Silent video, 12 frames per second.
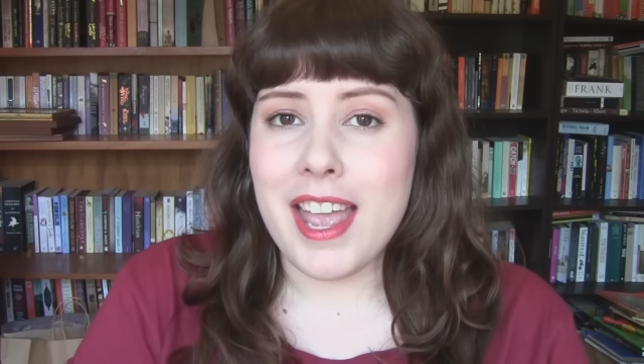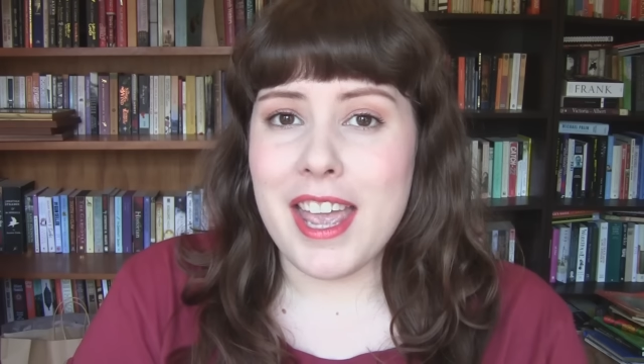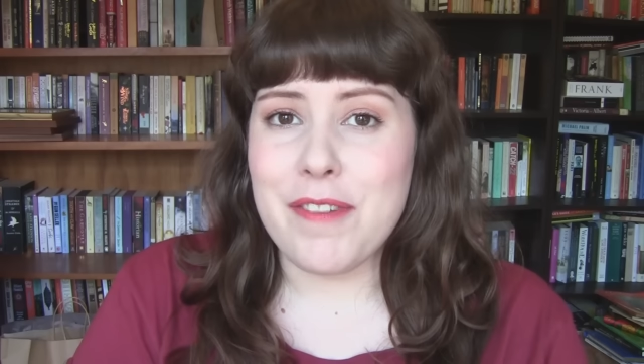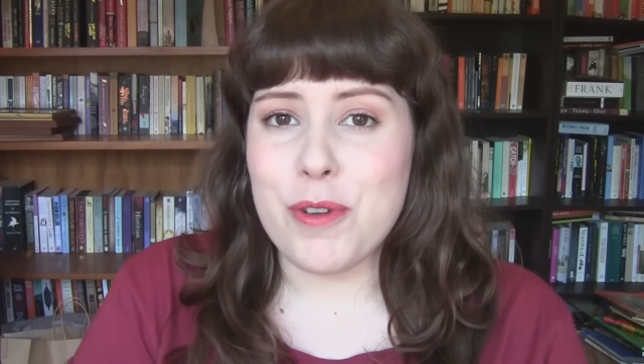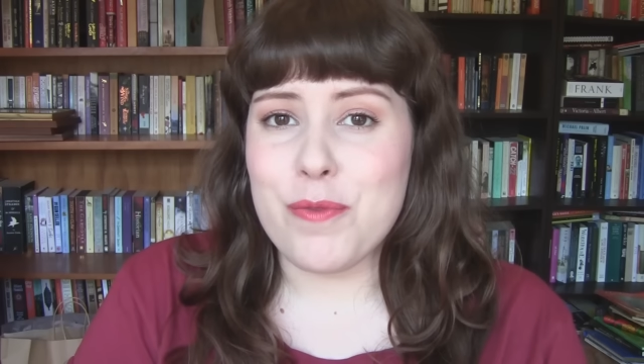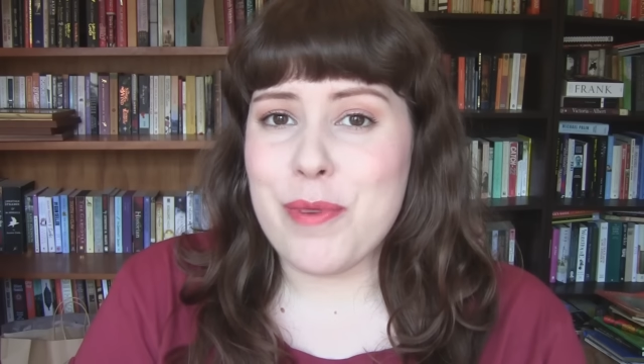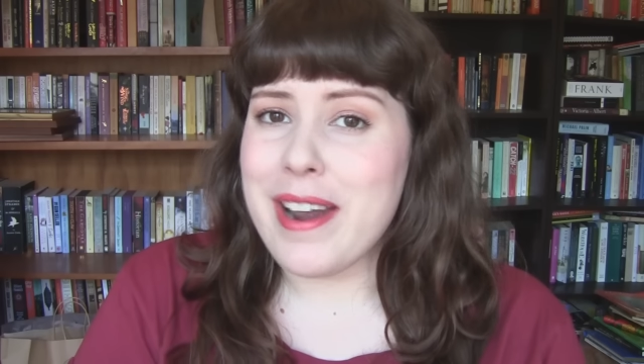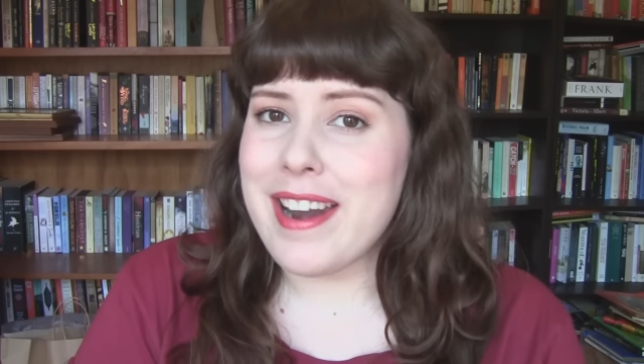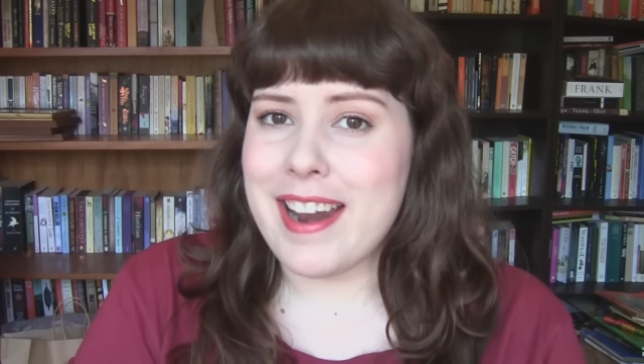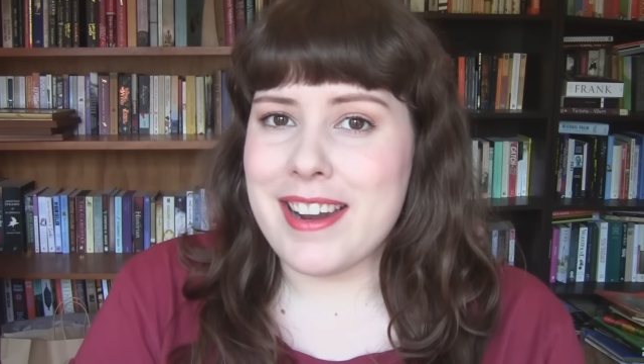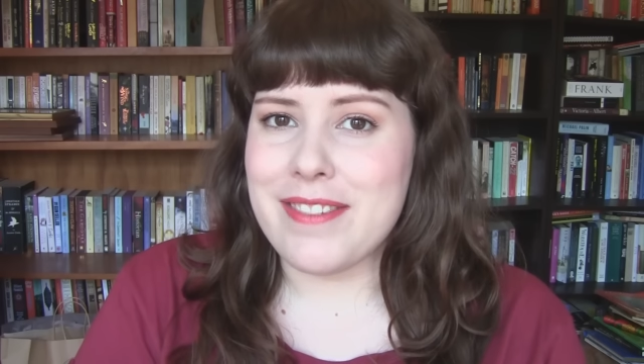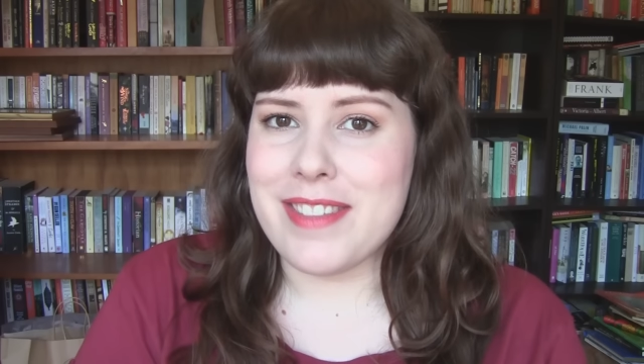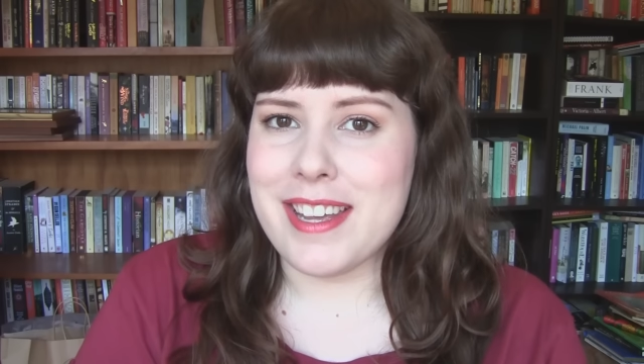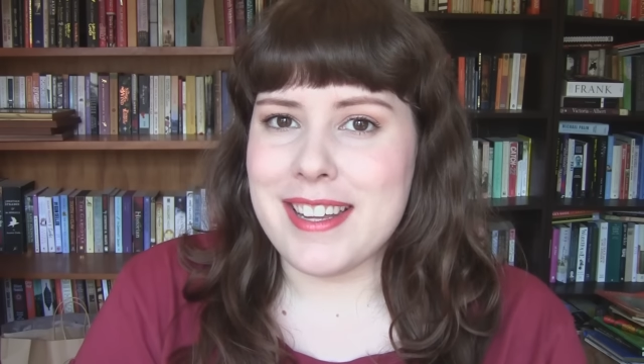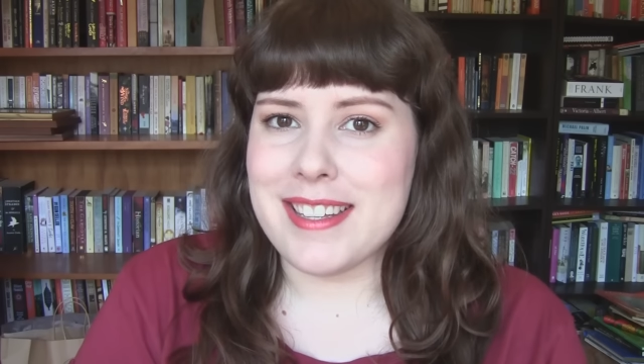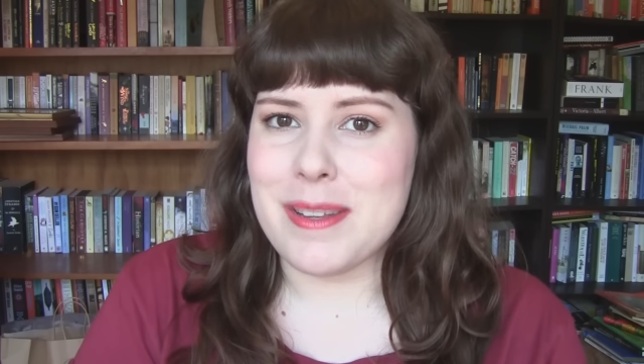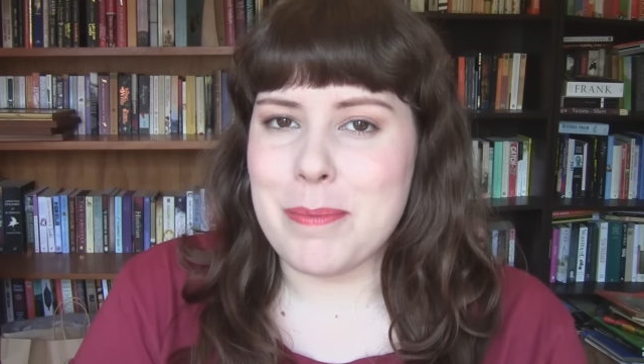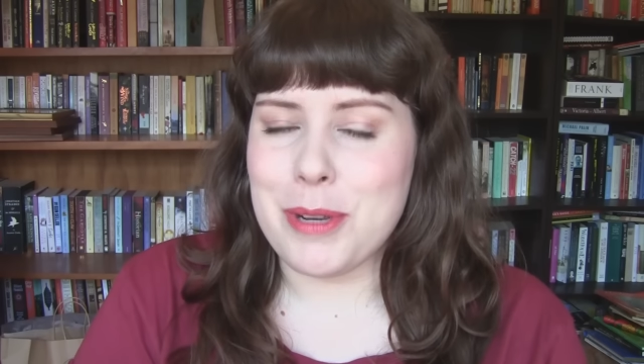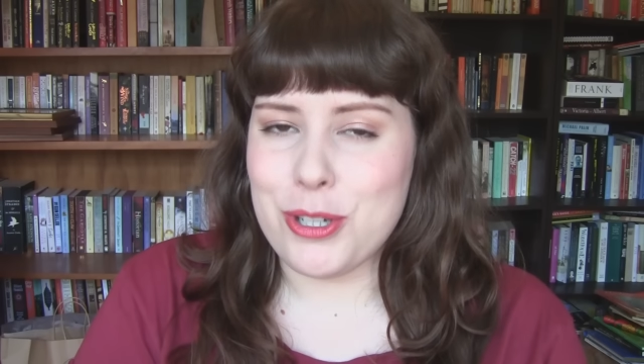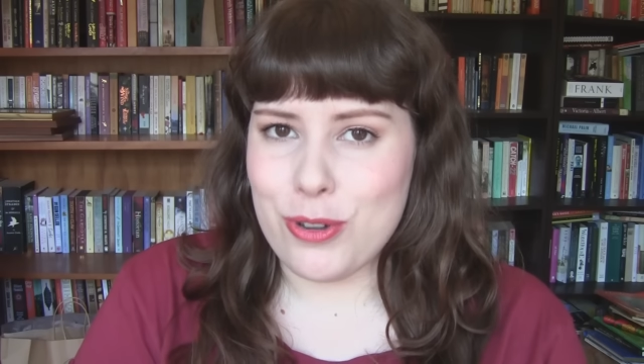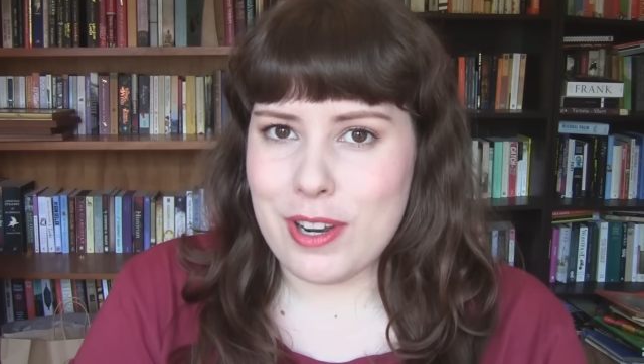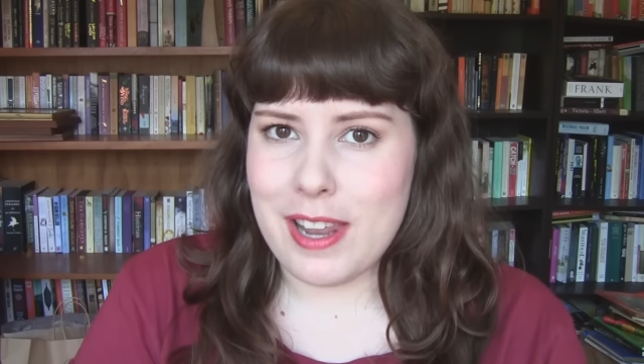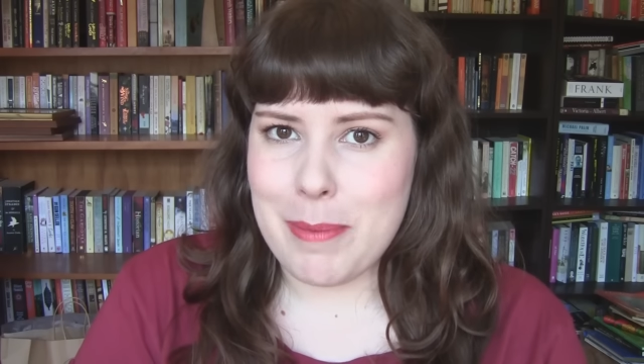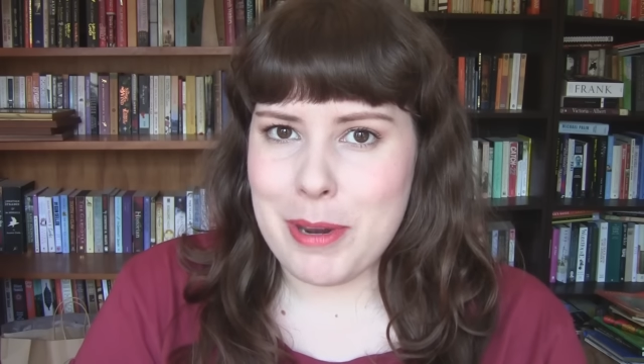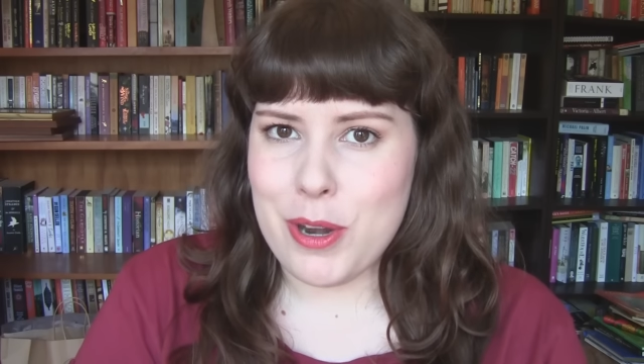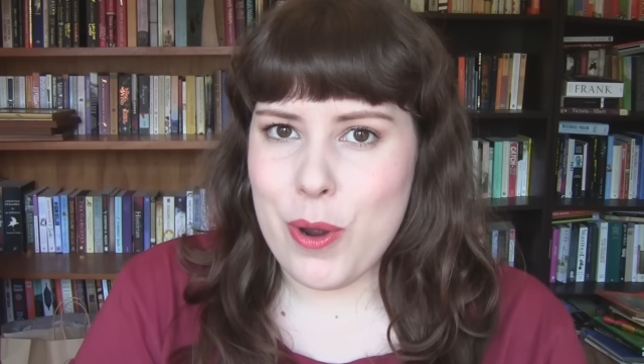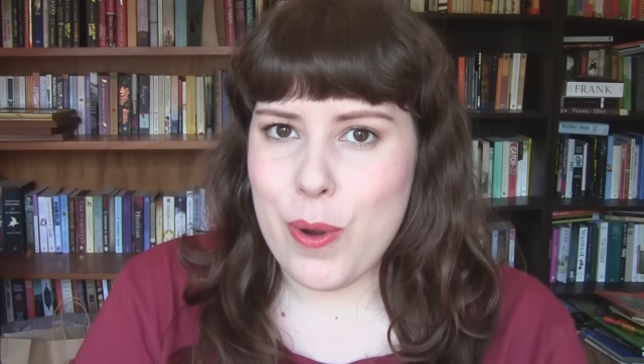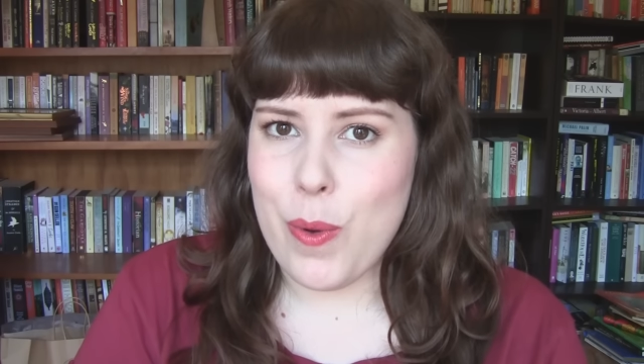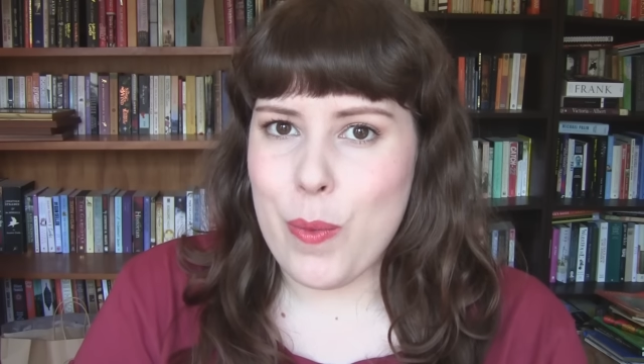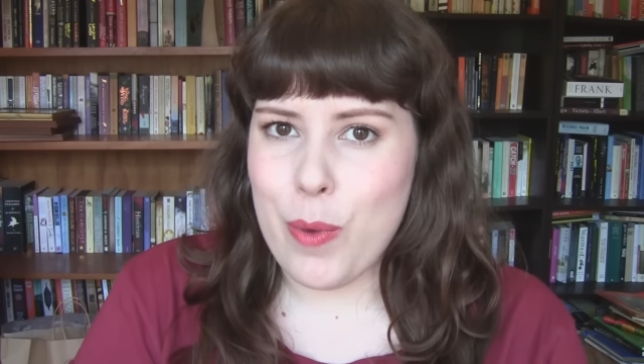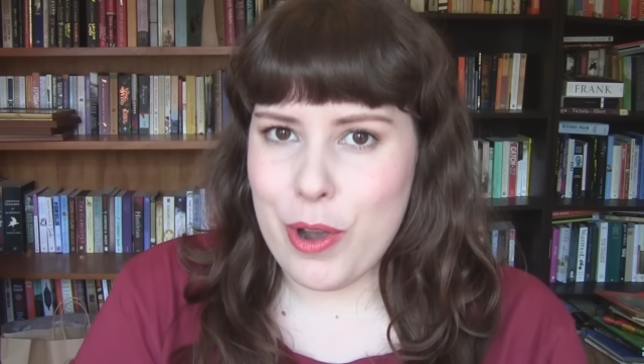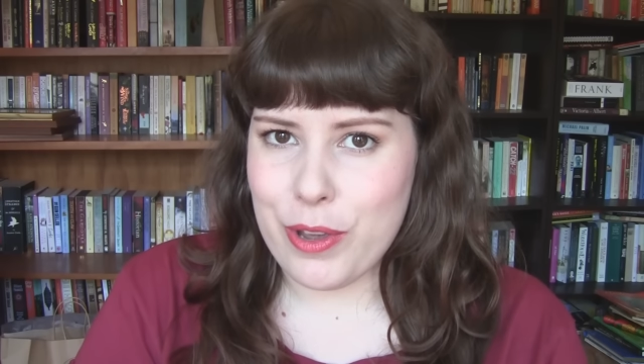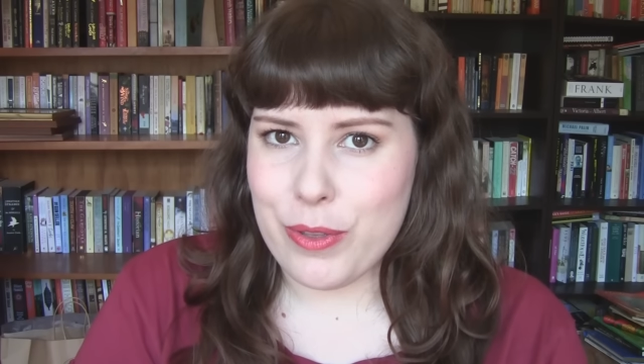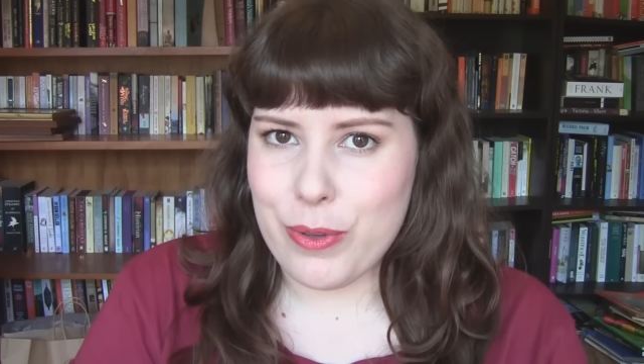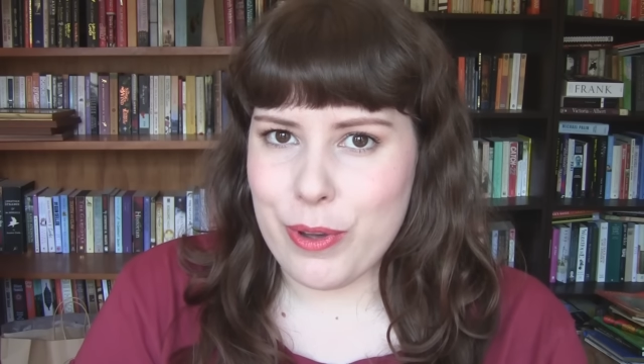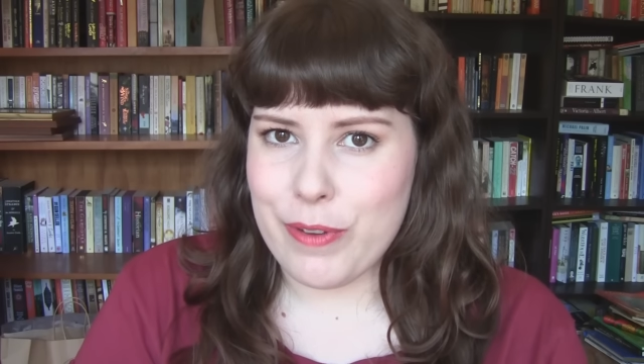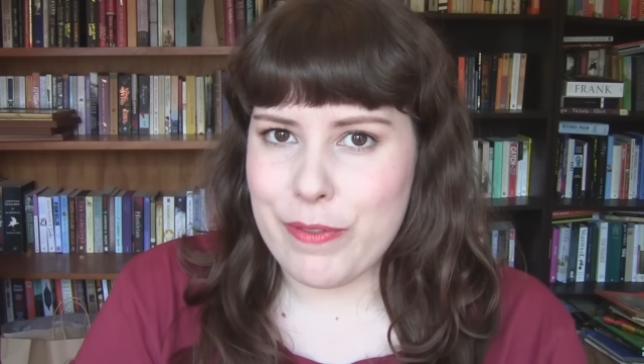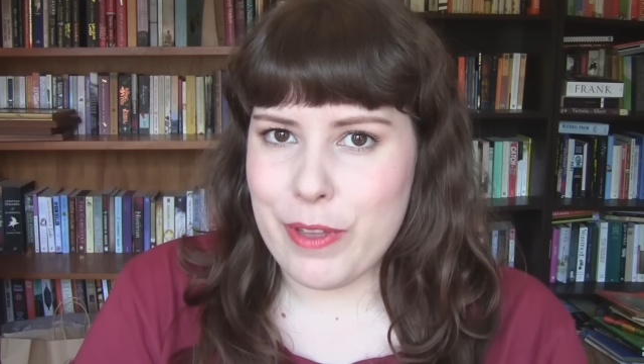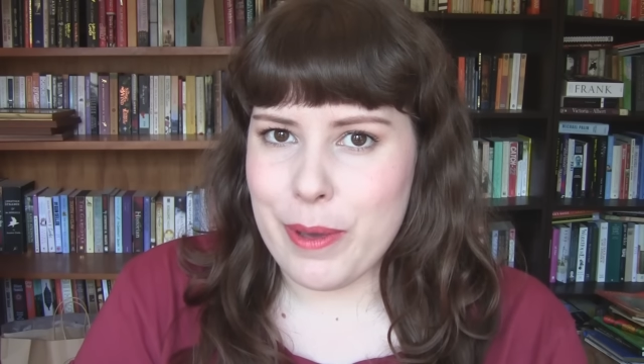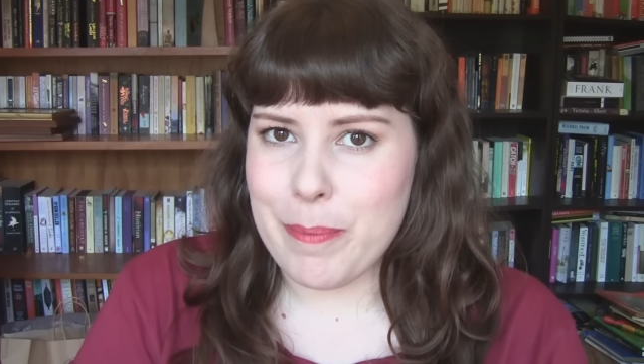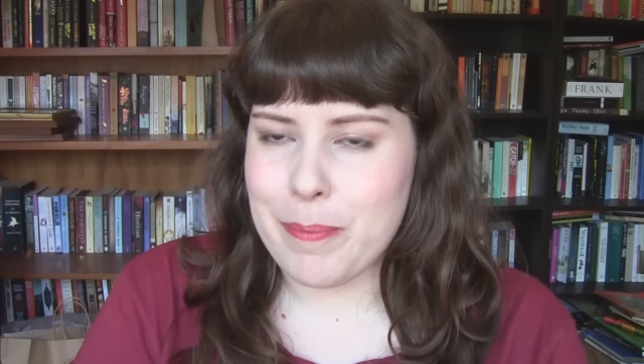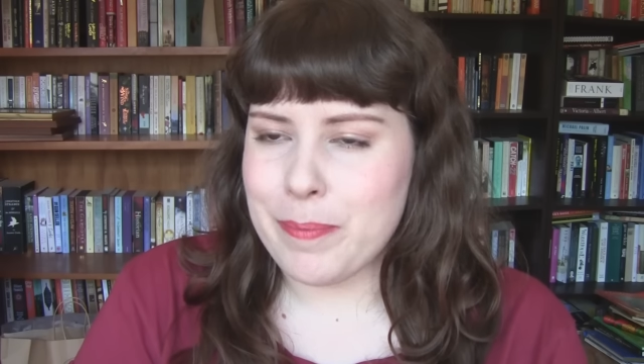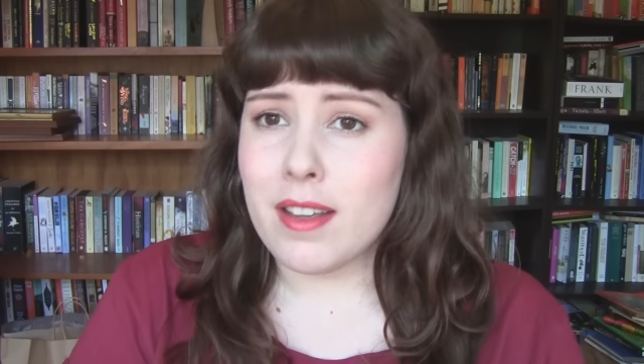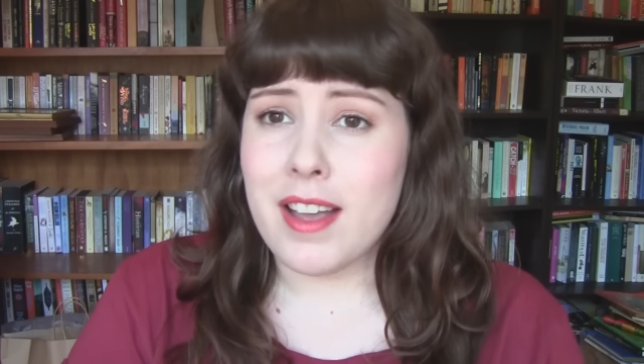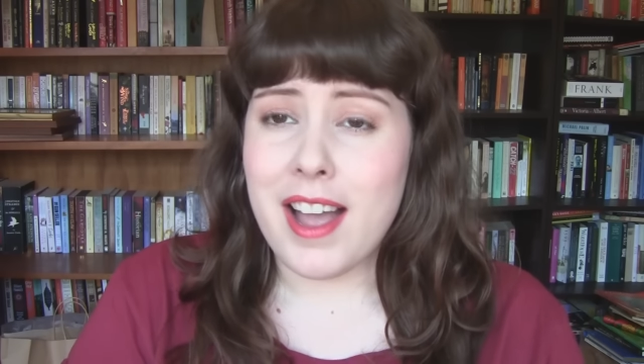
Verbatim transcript: If you've read any of these, be sure to let me know what you thought of them.